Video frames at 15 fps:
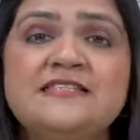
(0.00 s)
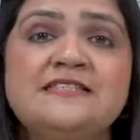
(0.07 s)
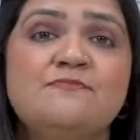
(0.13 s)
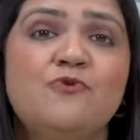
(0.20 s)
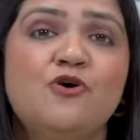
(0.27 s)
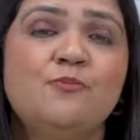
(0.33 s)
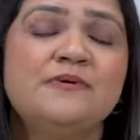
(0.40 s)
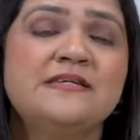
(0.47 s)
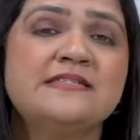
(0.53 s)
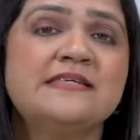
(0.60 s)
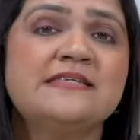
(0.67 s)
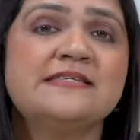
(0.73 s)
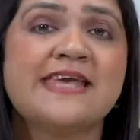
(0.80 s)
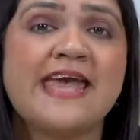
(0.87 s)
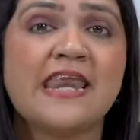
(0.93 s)
small
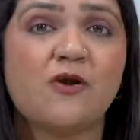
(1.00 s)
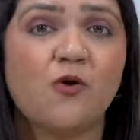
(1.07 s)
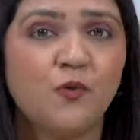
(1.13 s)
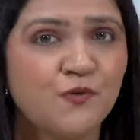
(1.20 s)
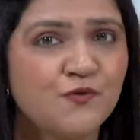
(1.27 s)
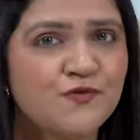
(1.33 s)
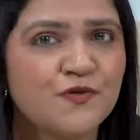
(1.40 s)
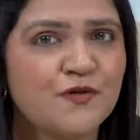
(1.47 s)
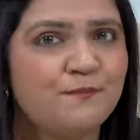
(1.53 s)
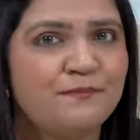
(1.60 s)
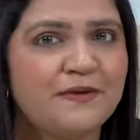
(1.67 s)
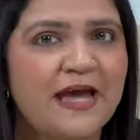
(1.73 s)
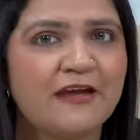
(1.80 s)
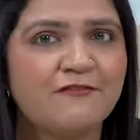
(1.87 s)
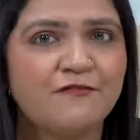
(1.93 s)
business can also
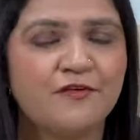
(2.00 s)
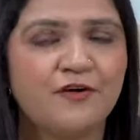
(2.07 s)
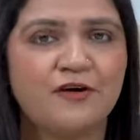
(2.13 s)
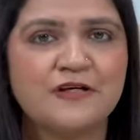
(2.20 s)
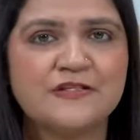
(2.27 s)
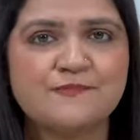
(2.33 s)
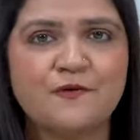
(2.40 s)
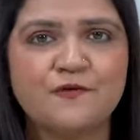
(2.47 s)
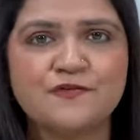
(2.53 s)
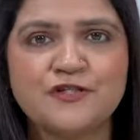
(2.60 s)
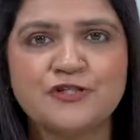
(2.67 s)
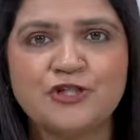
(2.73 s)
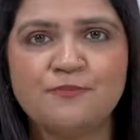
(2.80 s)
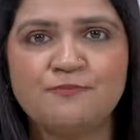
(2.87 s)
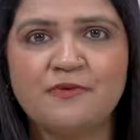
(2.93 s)
apply for a
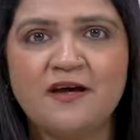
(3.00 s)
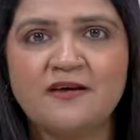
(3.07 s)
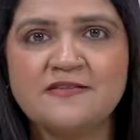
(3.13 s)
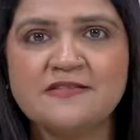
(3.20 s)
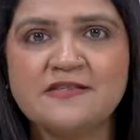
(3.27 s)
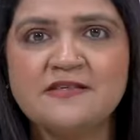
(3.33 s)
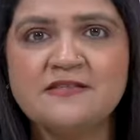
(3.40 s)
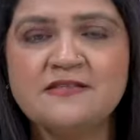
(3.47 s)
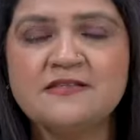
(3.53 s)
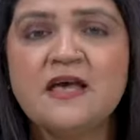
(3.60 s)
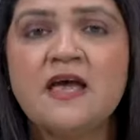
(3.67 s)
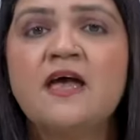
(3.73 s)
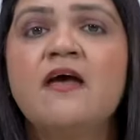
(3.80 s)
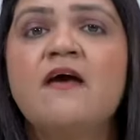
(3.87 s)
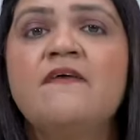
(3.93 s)
sponsorship license.
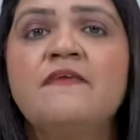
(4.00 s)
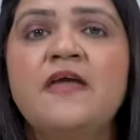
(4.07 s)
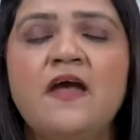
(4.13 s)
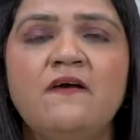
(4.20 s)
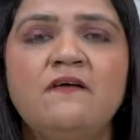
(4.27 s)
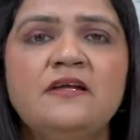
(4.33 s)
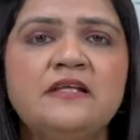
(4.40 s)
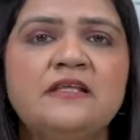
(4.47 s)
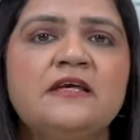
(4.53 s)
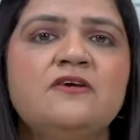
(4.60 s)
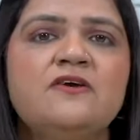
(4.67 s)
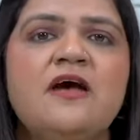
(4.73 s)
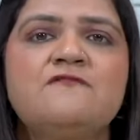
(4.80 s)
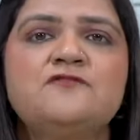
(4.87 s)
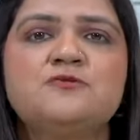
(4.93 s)
The only thing
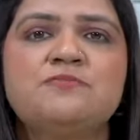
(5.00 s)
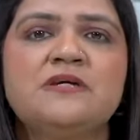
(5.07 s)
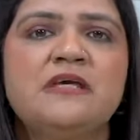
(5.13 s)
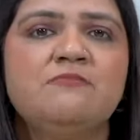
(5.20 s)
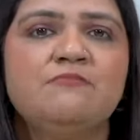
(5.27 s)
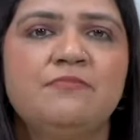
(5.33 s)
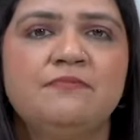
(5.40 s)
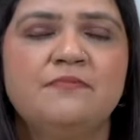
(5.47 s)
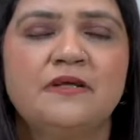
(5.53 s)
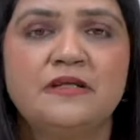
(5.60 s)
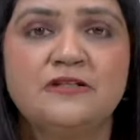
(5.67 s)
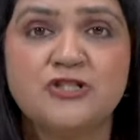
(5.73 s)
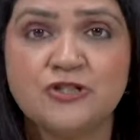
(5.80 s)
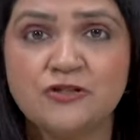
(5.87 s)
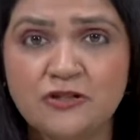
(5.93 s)
you have
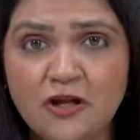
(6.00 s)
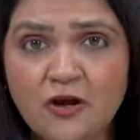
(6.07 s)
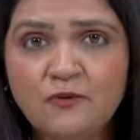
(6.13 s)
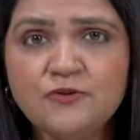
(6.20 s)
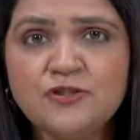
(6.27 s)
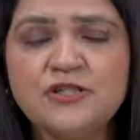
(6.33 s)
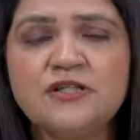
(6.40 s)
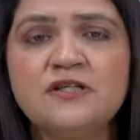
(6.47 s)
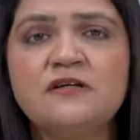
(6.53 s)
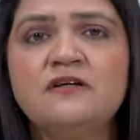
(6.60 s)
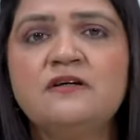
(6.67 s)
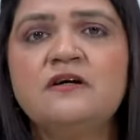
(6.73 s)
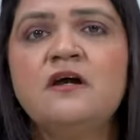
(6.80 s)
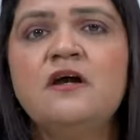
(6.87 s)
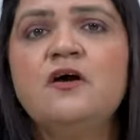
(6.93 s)
to note
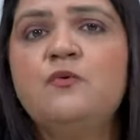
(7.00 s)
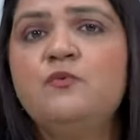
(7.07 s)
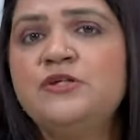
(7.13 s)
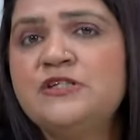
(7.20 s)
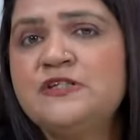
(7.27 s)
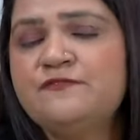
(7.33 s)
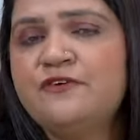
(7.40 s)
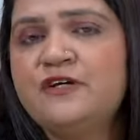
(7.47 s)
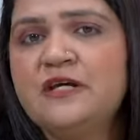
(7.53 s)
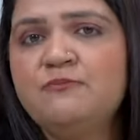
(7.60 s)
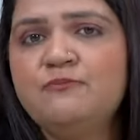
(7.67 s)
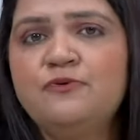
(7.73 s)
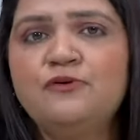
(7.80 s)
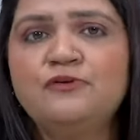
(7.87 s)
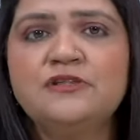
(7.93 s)
here, which is very
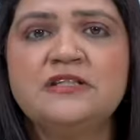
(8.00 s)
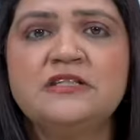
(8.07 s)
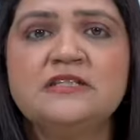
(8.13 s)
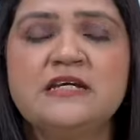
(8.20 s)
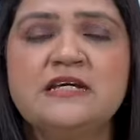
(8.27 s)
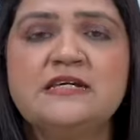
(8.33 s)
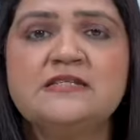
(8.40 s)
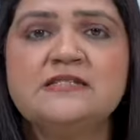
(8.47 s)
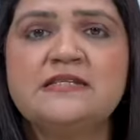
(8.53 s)
important, is